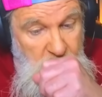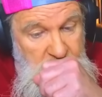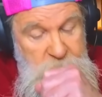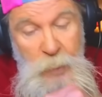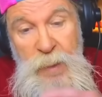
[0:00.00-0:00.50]

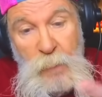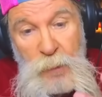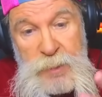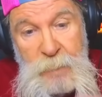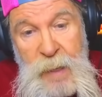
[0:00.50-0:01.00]
So he
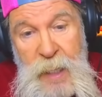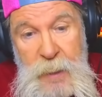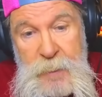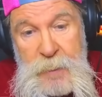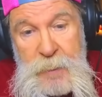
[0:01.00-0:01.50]
wants
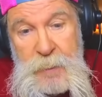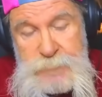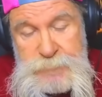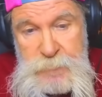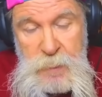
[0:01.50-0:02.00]
somebody
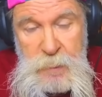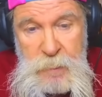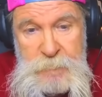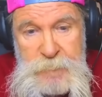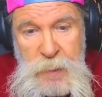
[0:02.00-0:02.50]
to
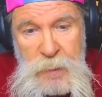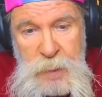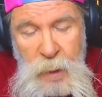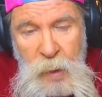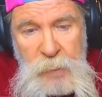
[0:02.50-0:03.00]

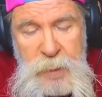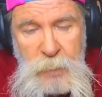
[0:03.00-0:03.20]
argue